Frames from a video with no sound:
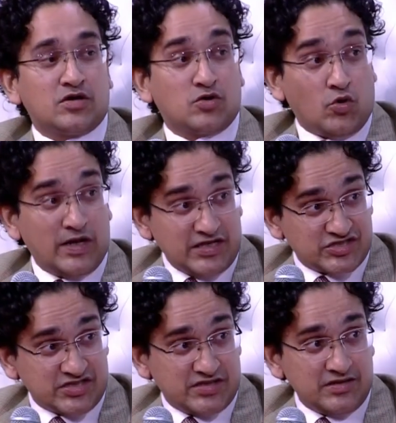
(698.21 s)

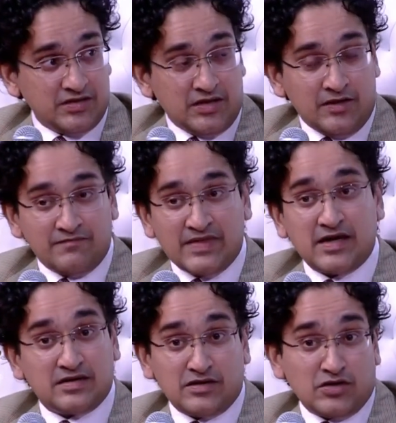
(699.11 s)
coalition
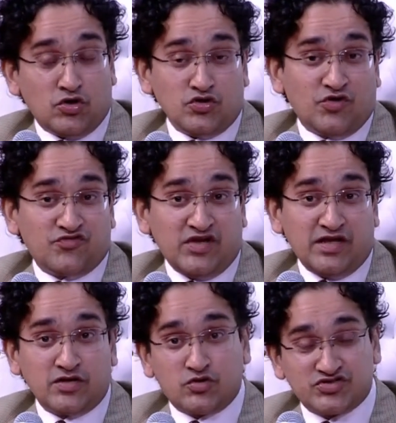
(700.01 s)
that, you have
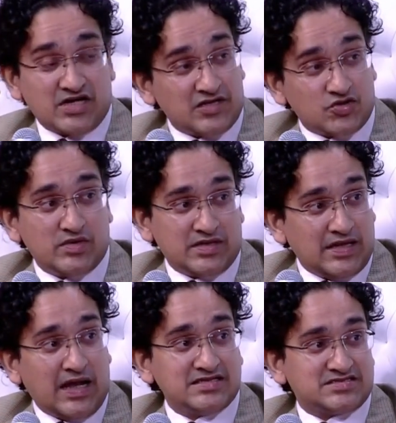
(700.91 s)
seen in Gujarat over the
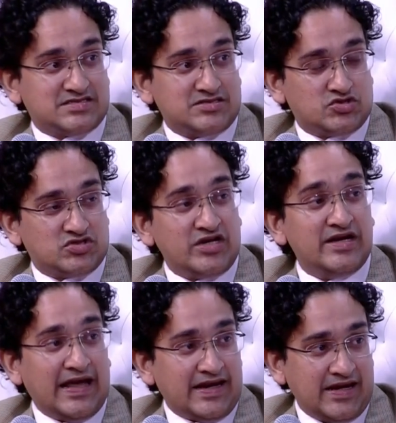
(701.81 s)
last 3
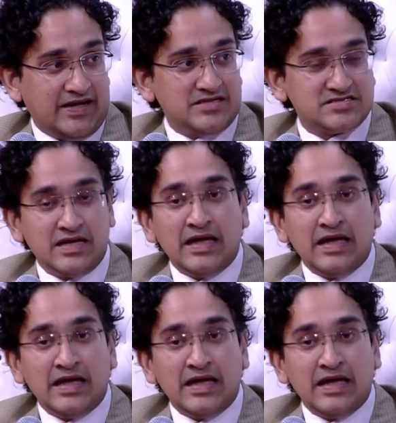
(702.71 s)
decades.